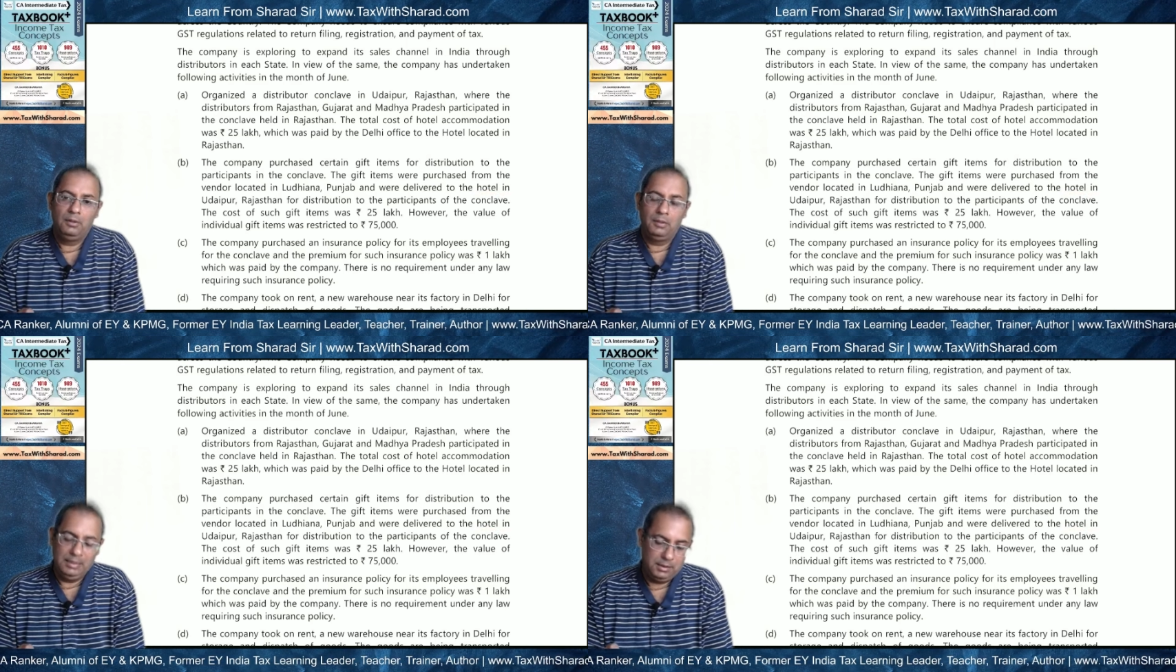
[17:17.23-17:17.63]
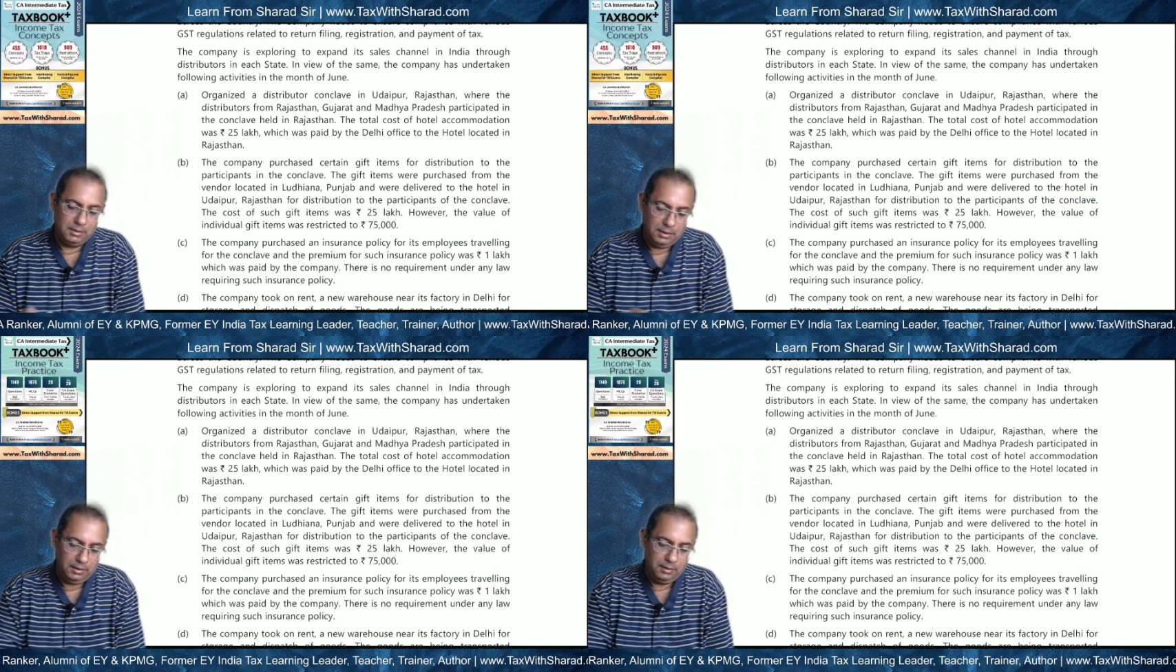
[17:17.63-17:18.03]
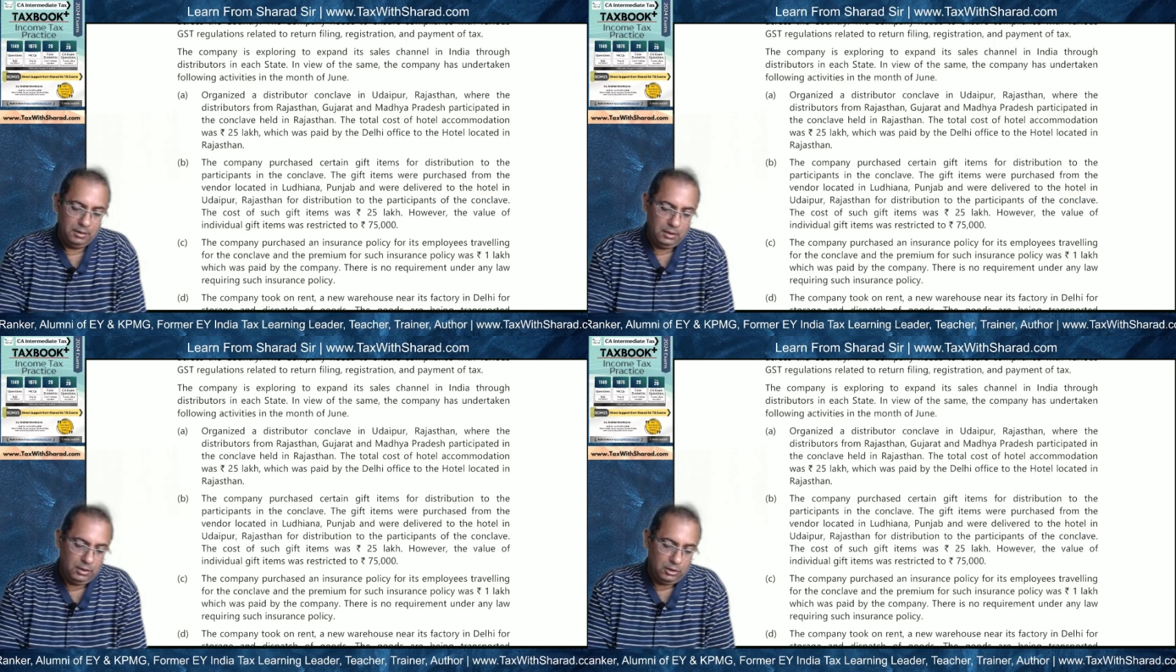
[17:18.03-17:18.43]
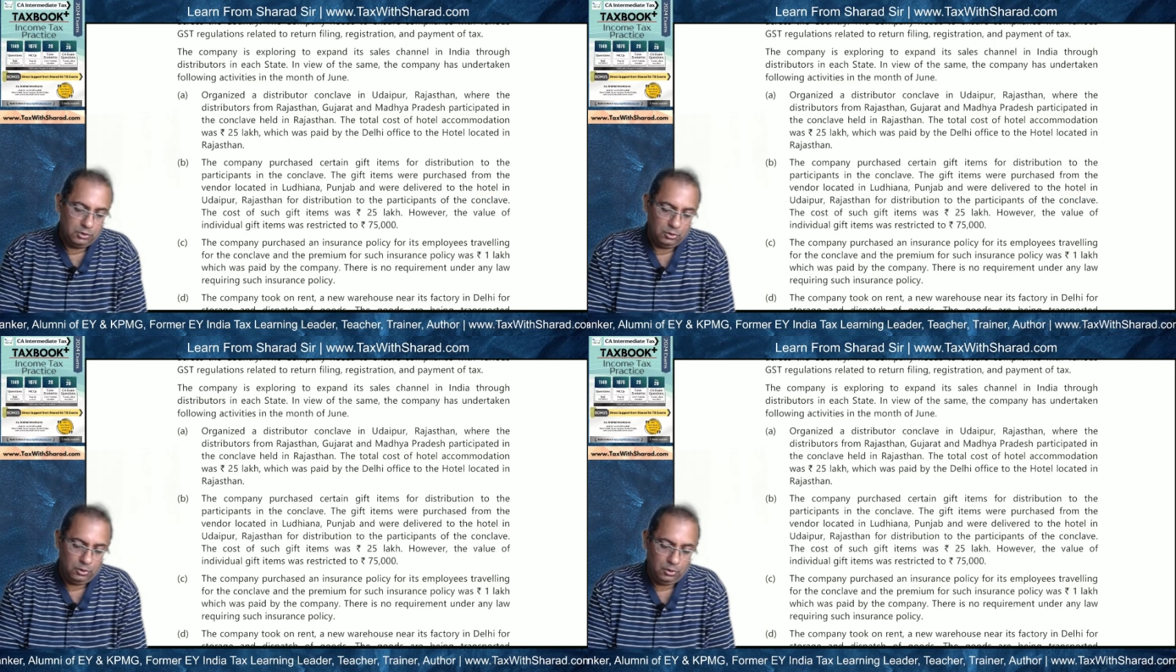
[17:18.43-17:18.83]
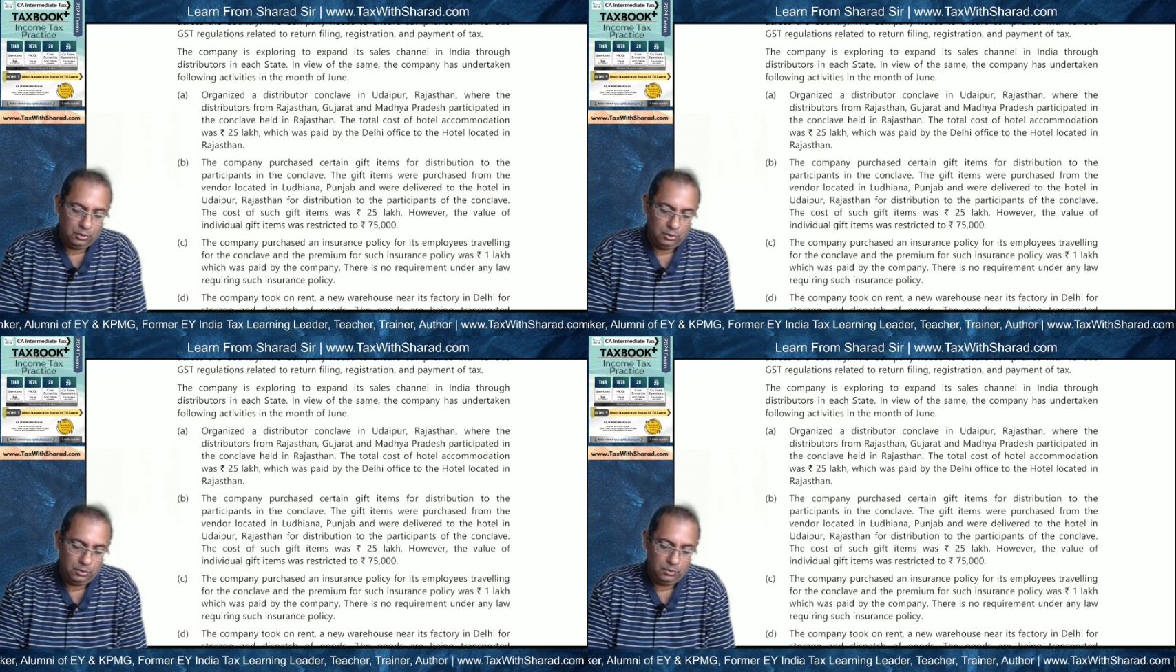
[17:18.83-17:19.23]
Rajasthan.
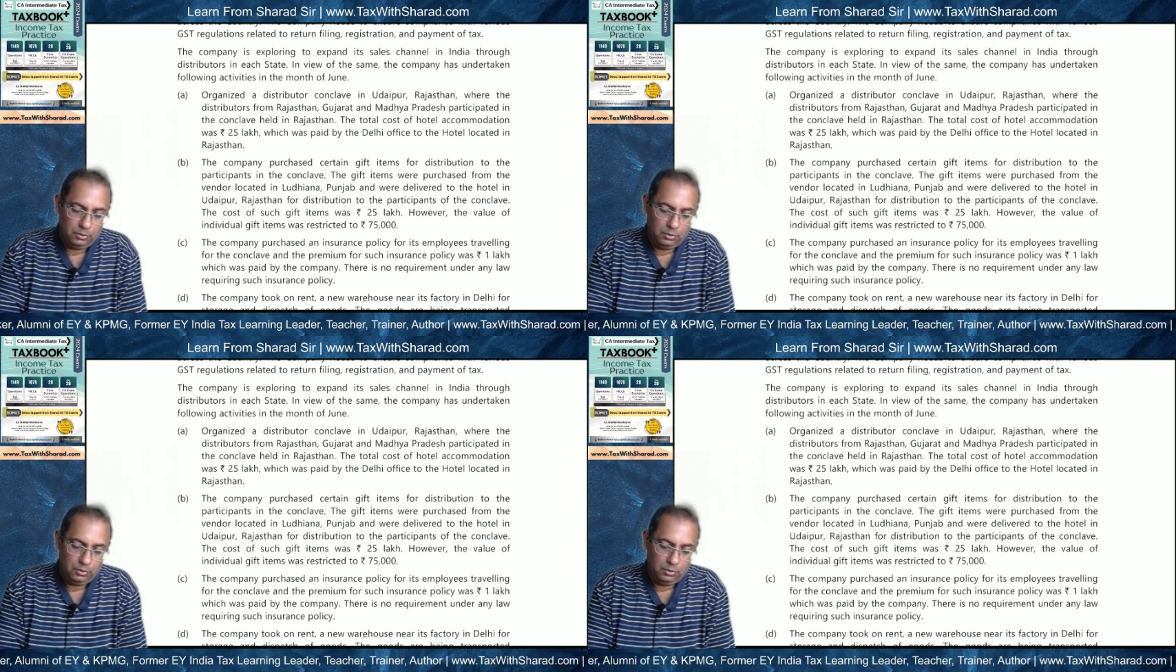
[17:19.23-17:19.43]
So